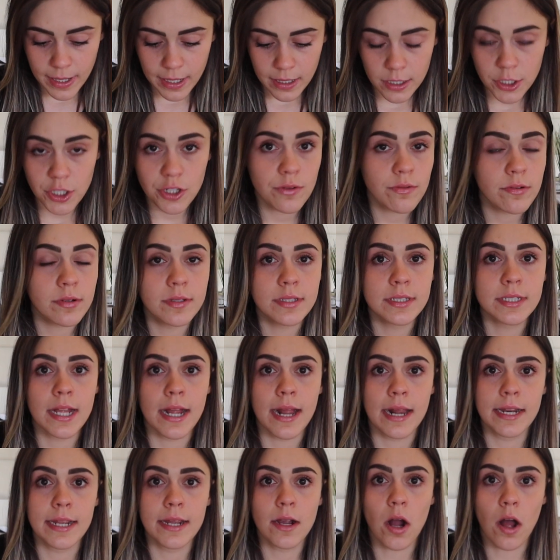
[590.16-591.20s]
used
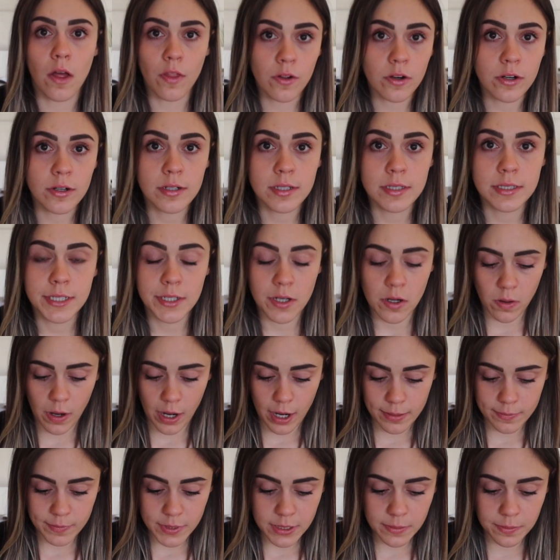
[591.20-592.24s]
any other
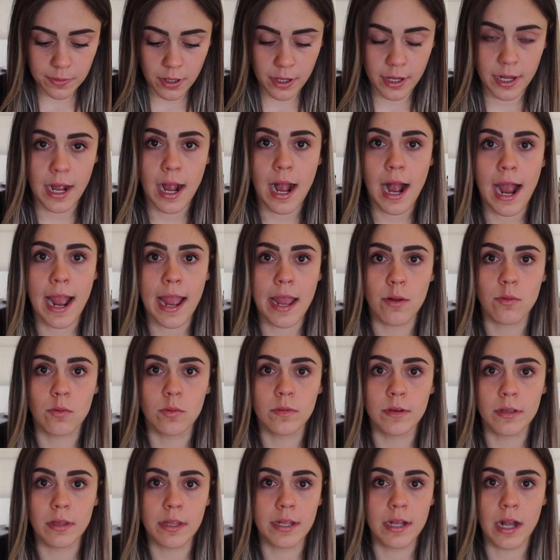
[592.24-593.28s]
CRMs, but I
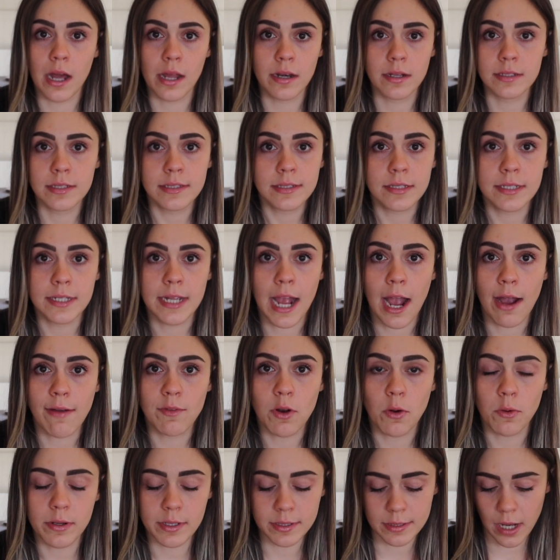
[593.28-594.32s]
really honestly have
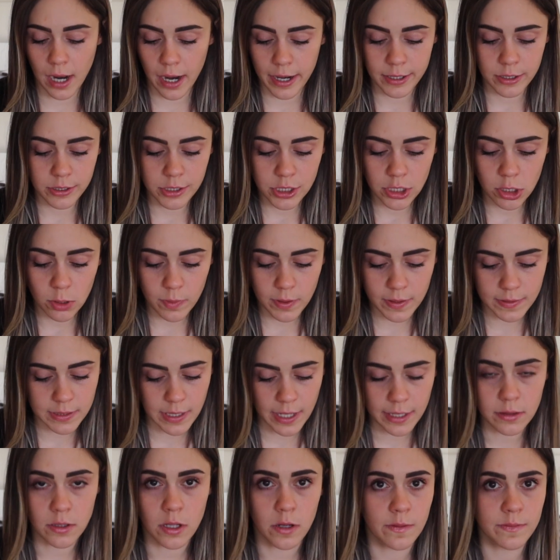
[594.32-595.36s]
no desire to because
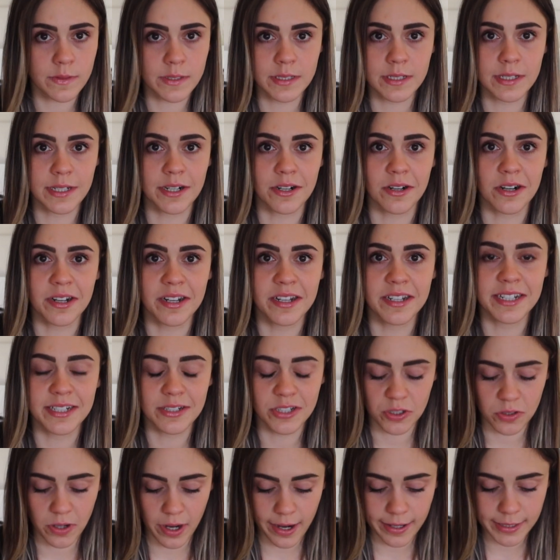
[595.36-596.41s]
I love Sierra
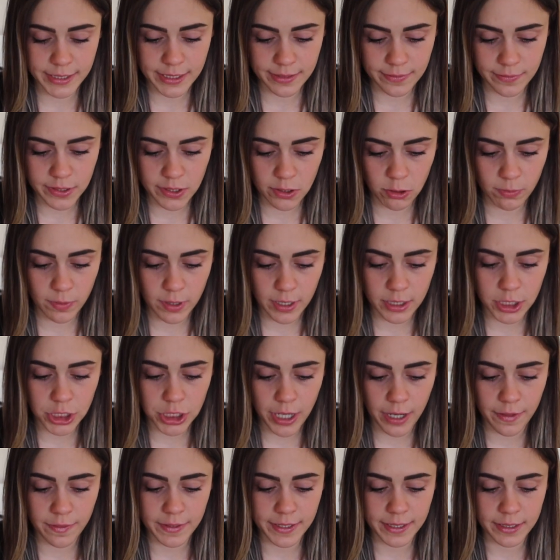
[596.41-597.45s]
Interactive so much.
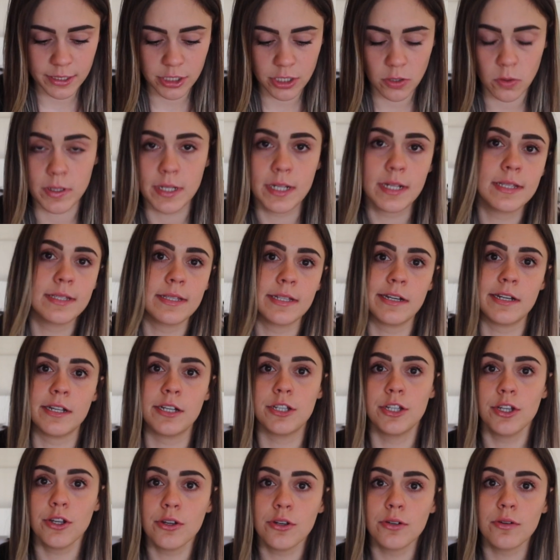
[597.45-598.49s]
I think it's so easy to
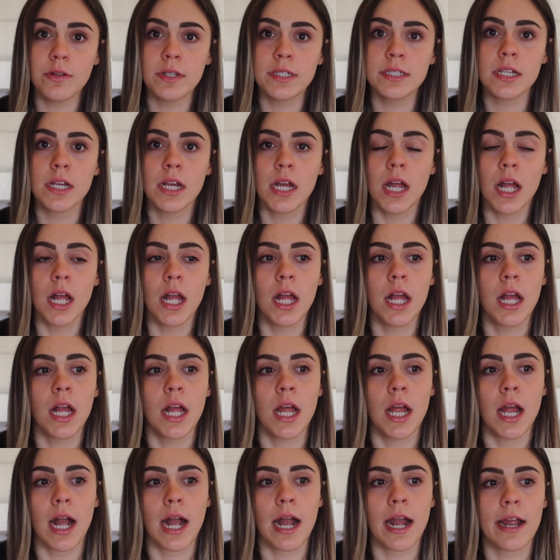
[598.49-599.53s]
use.
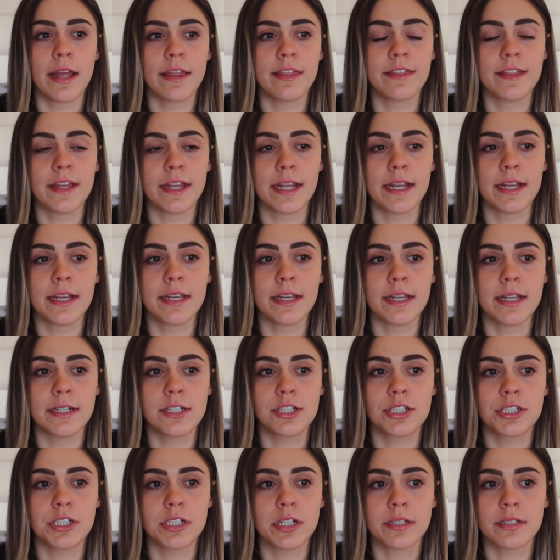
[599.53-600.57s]
I think
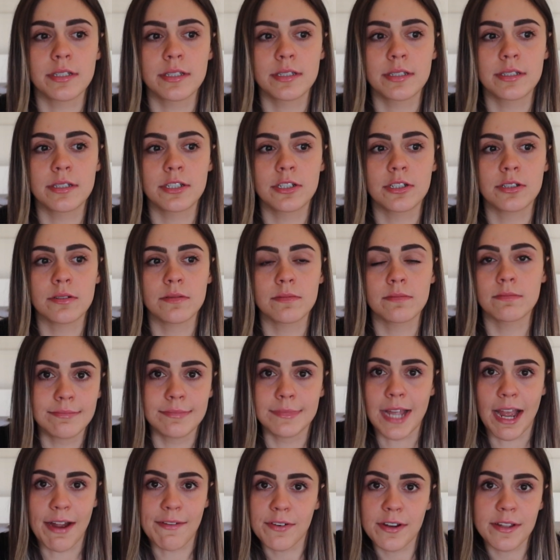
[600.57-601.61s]
it's just
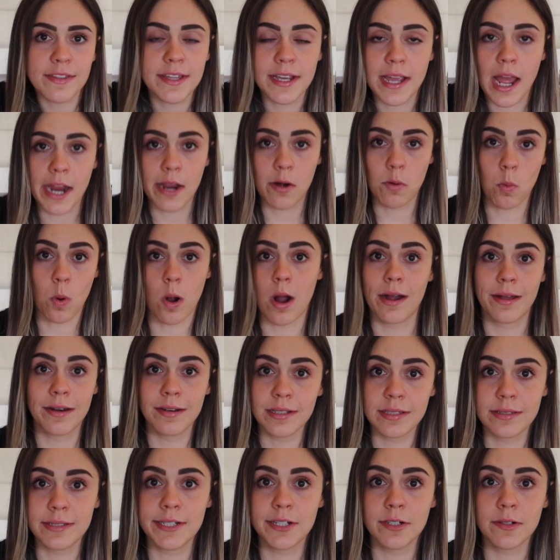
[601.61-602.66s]
everything I can want in a
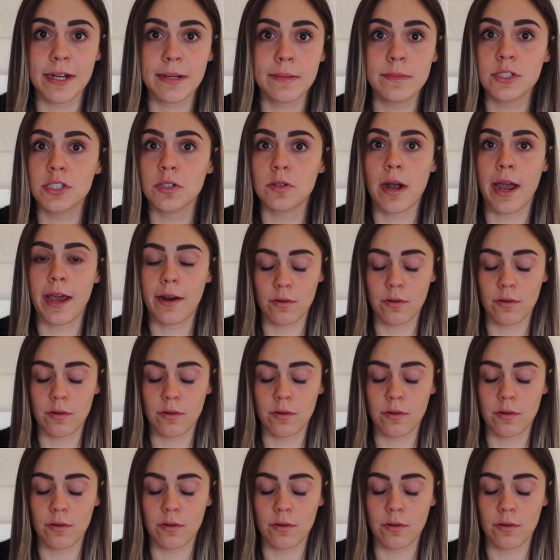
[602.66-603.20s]
CRM, so I